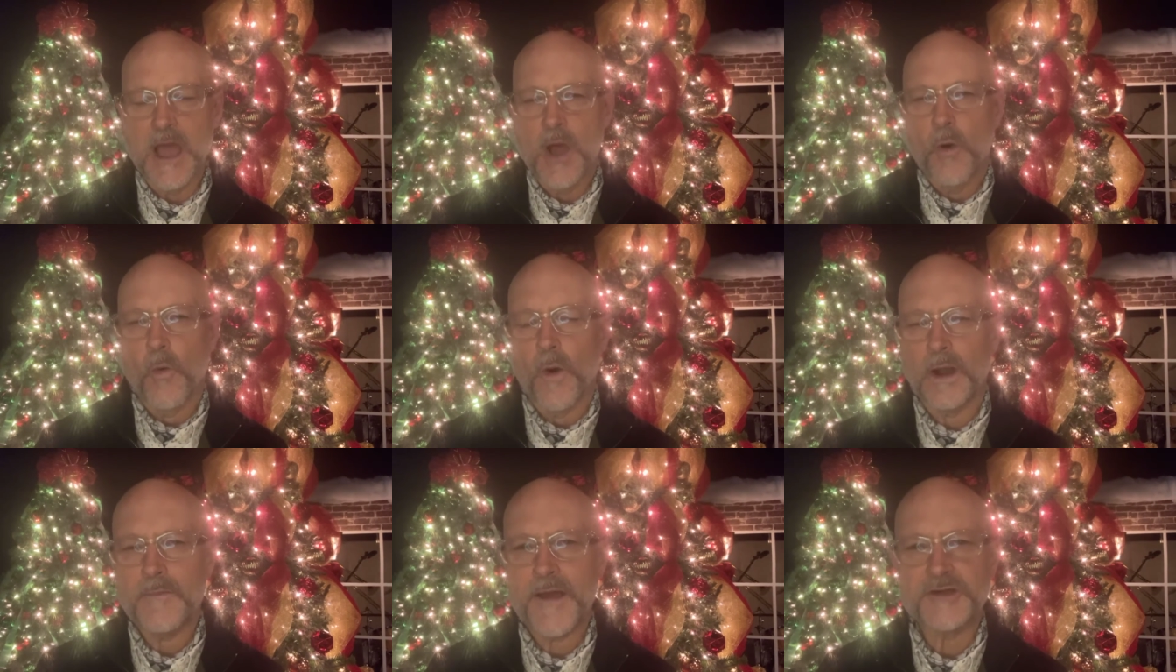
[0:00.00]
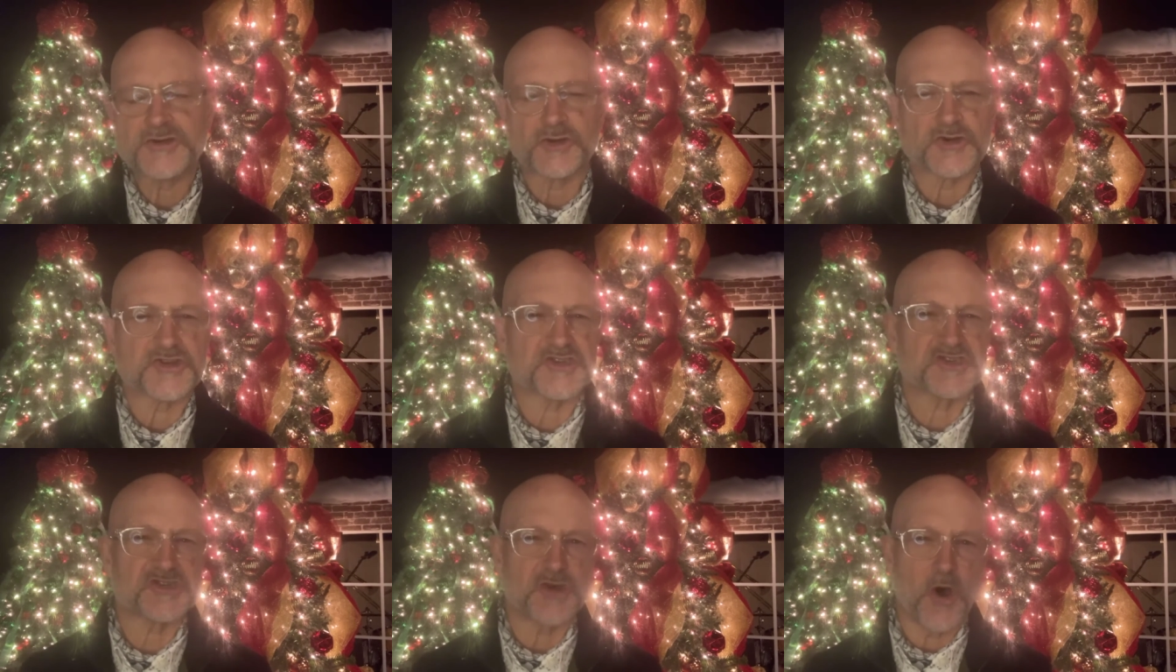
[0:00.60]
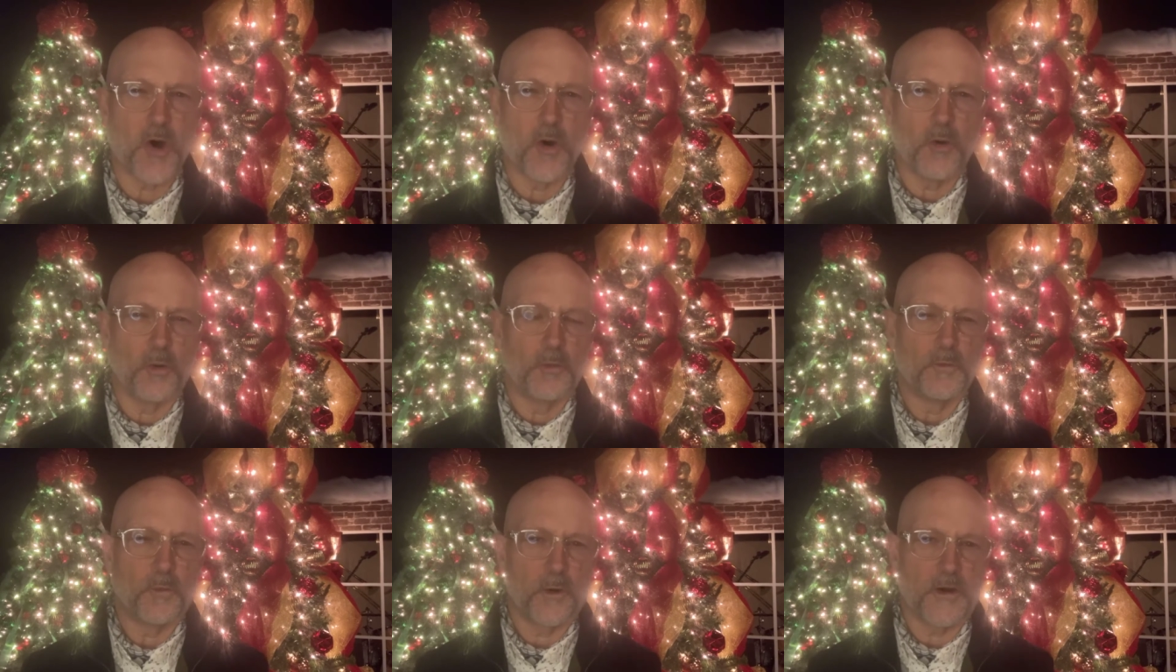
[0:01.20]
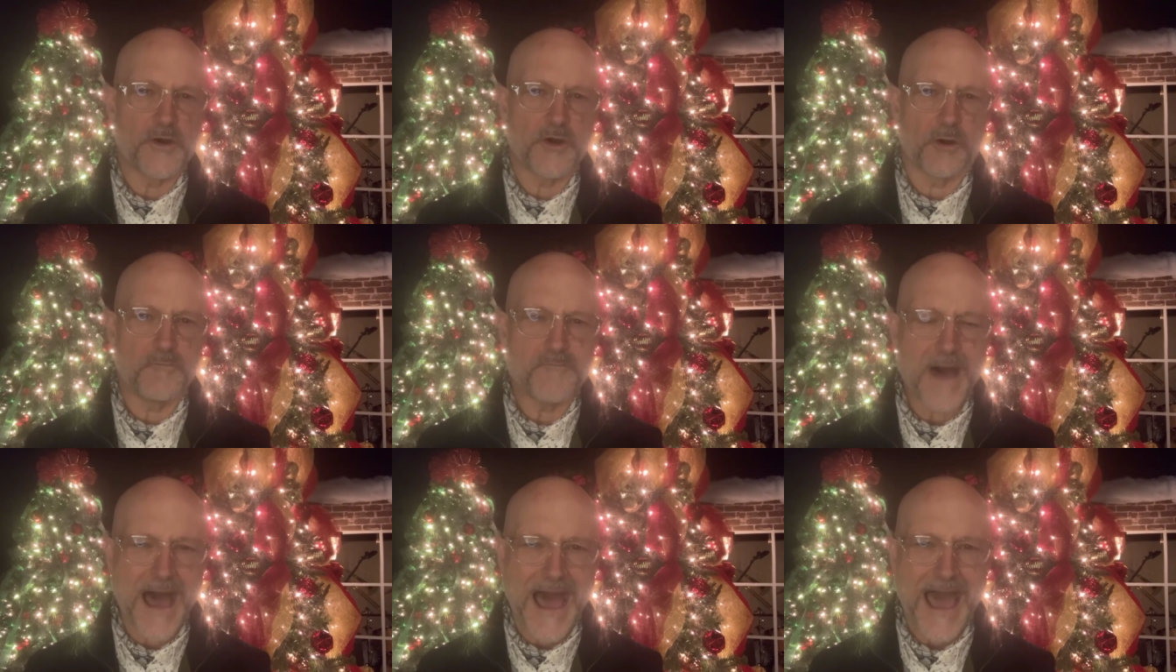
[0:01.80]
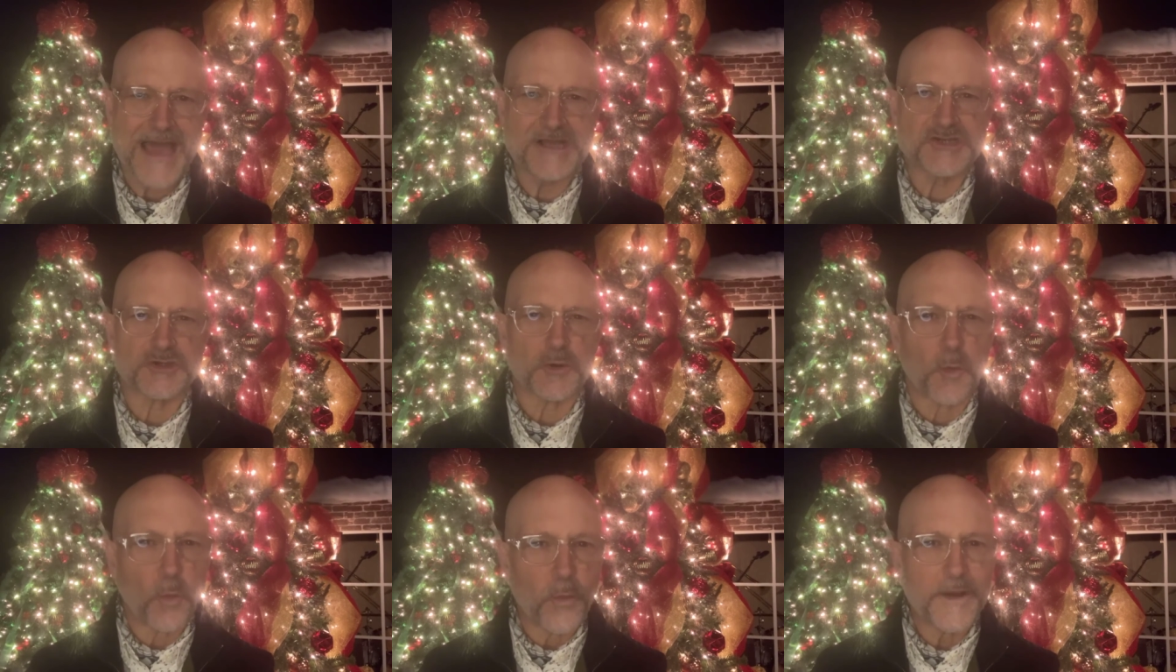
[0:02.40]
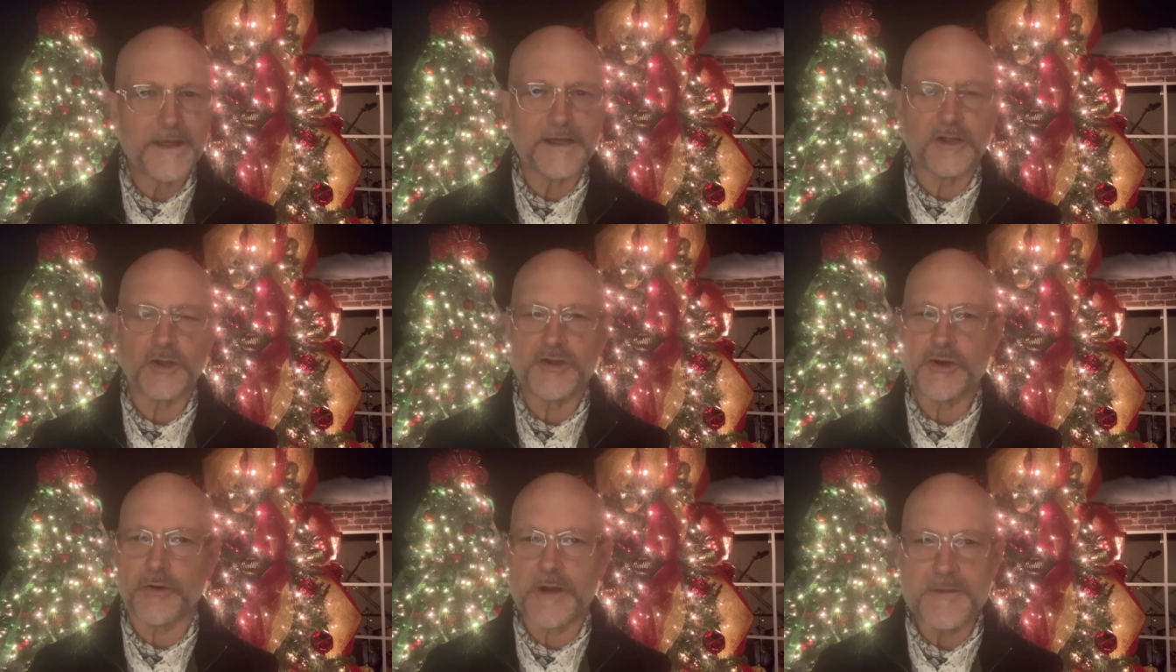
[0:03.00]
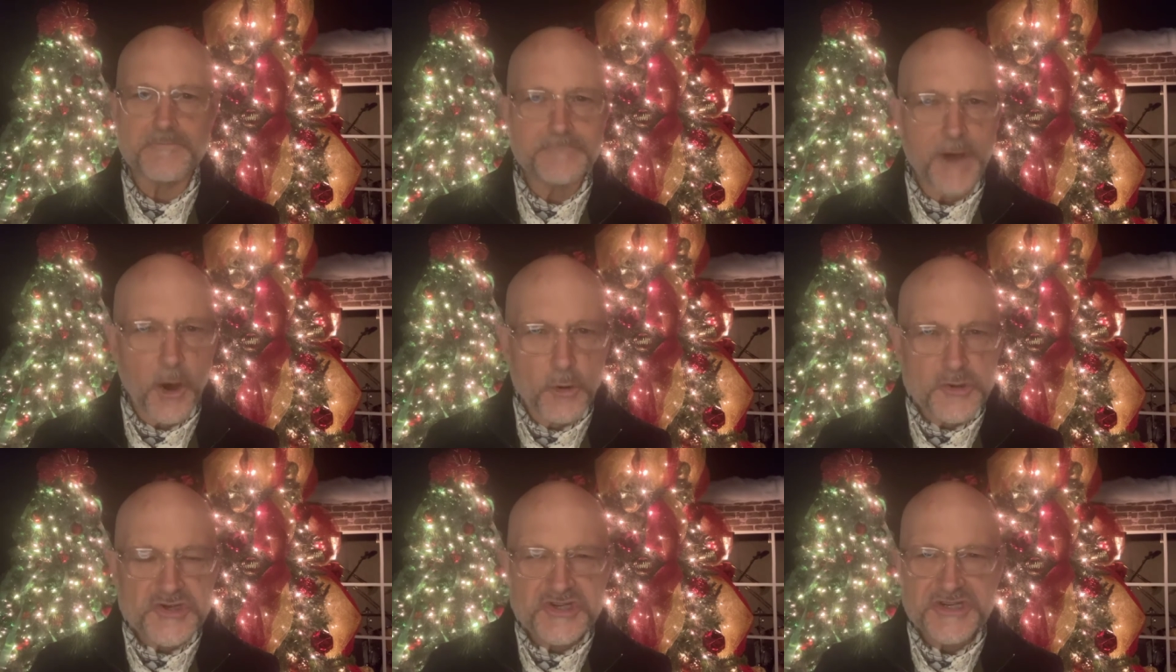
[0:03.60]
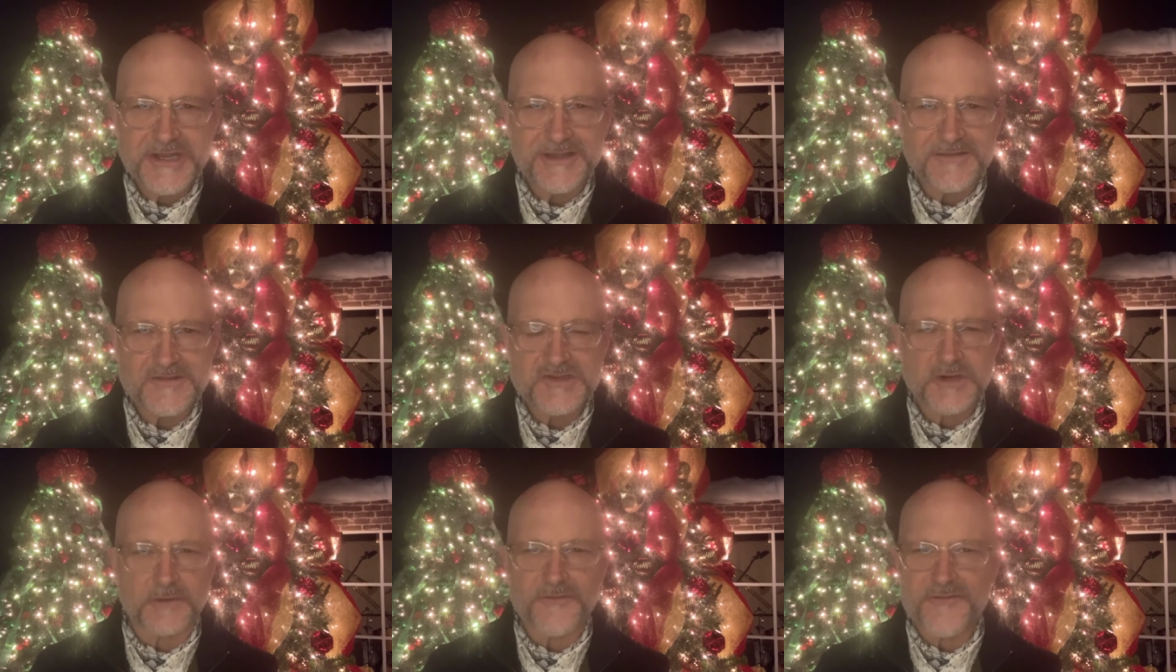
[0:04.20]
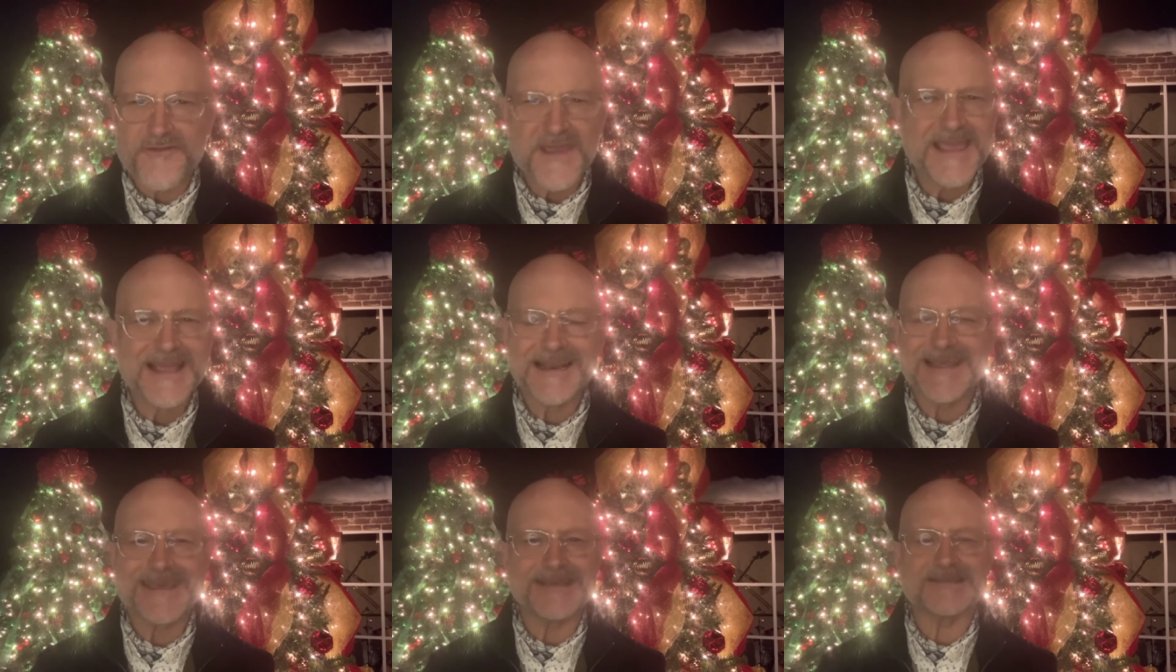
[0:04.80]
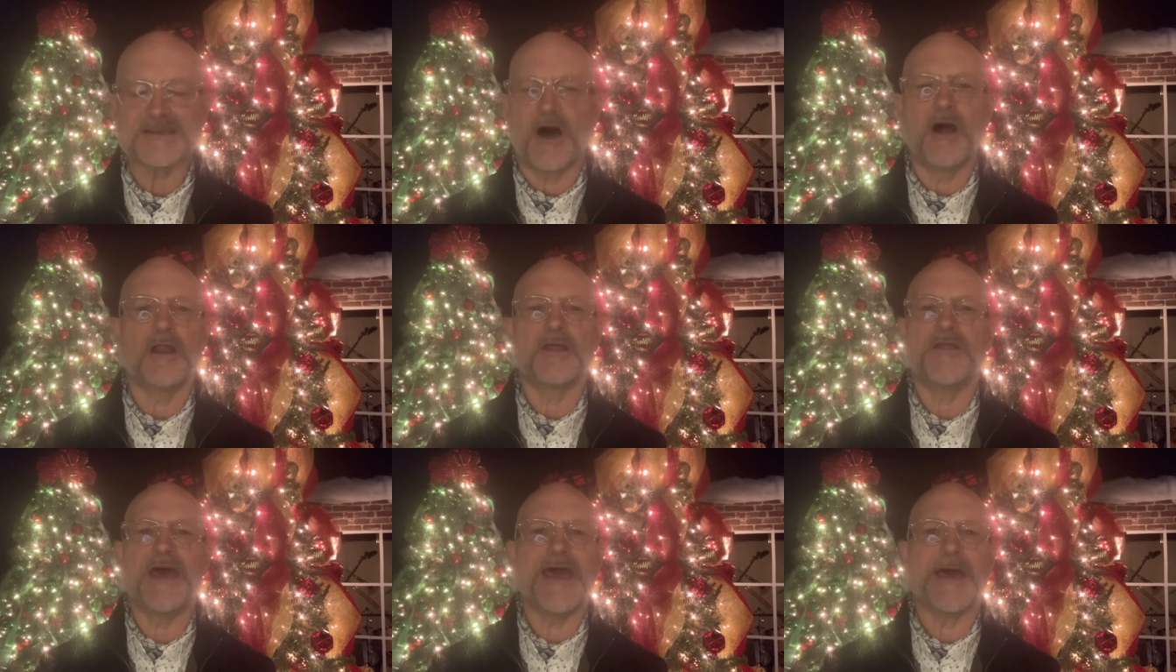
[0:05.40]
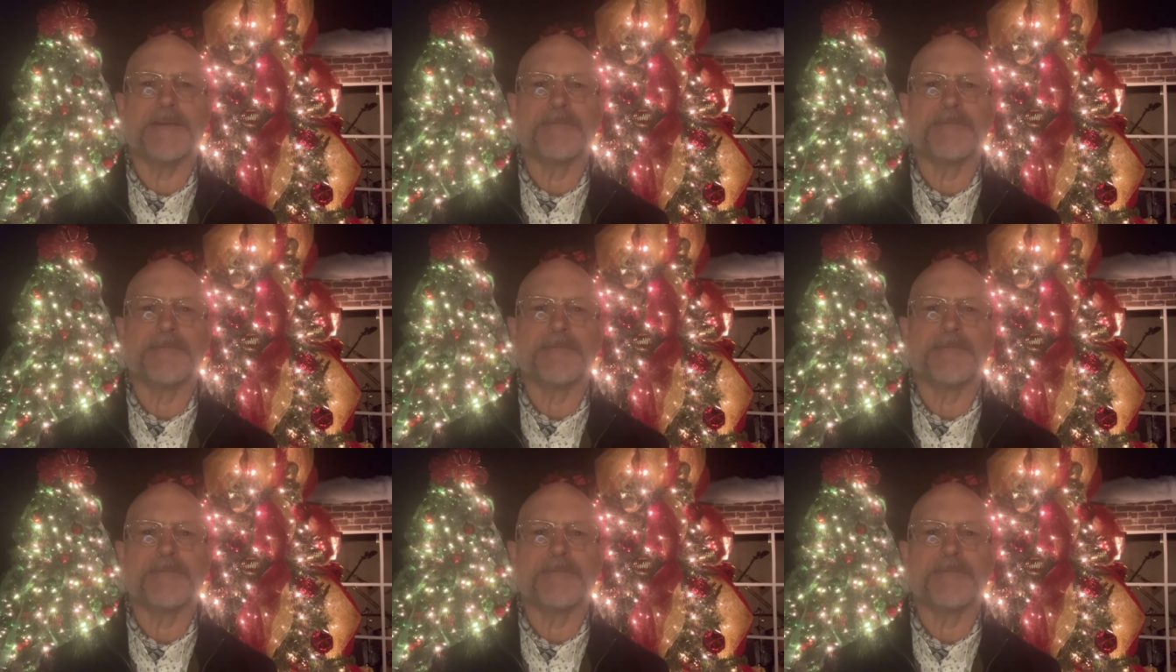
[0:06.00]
What about your soul, where your mind, your will, your emotions, your feelings, all of that?